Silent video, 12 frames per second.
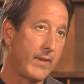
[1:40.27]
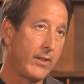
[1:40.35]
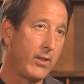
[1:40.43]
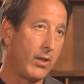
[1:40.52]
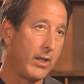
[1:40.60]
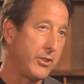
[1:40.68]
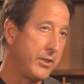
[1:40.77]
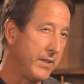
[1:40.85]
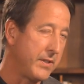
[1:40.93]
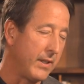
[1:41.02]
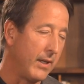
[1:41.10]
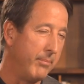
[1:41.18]

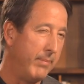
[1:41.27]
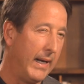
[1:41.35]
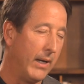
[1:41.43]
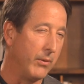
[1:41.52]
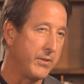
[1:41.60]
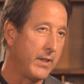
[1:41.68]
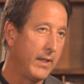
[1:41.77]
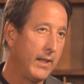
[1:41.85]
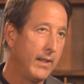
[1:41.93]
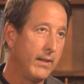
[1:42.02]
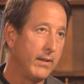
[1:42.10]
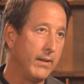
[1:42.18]
cautious about
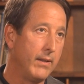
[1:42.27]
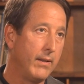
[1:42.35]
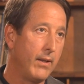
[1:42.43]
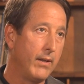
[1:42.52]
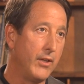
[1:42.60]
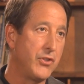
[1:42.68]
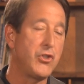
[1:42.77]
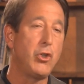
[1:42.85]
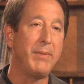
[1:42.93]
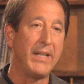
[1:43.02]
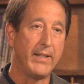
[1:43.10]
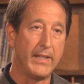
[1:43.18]

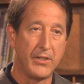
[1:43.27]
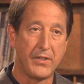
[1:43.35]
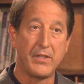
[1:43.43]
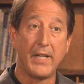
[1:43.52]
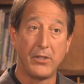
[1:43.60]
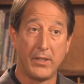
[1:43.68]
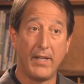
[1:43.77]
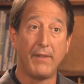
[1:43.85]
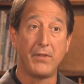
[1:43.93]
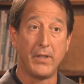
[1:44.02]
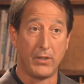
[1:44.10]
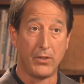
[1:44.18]
assuming that it's attention
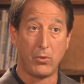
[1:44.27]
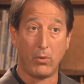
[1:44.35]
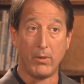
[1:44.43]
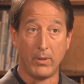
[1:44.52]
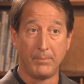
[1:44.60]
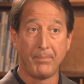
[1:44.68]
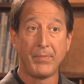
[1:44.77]
deficit disorder,